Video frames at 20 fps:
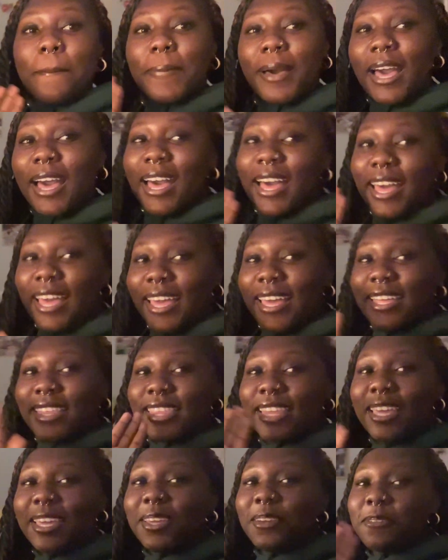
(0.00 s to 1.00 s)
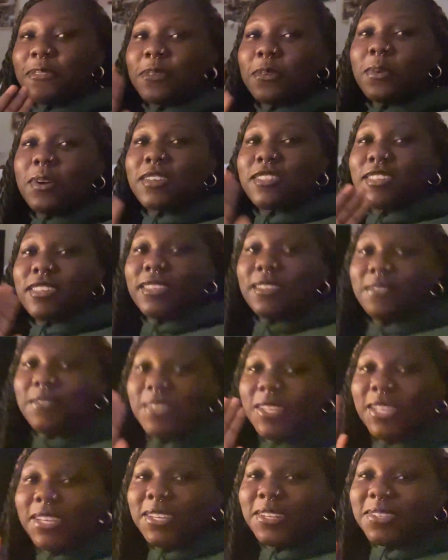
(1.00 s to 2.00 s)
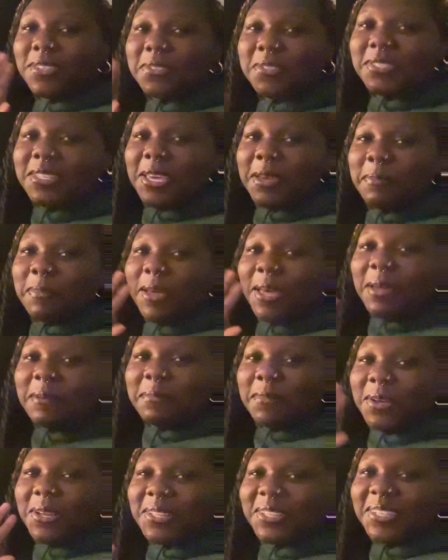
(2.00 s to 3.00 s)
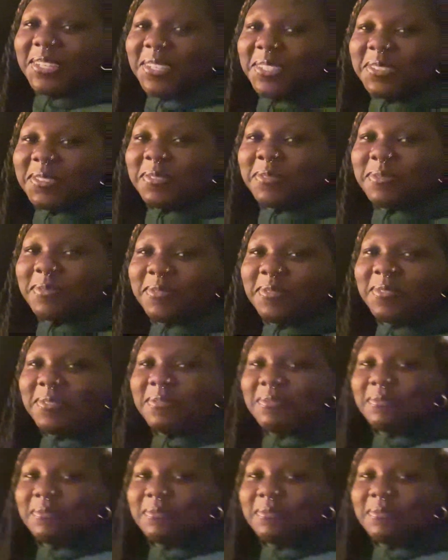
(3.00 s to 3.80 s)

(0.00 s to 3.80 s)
Bye. Thank you for watching the video. Say bye, Molly. Bye.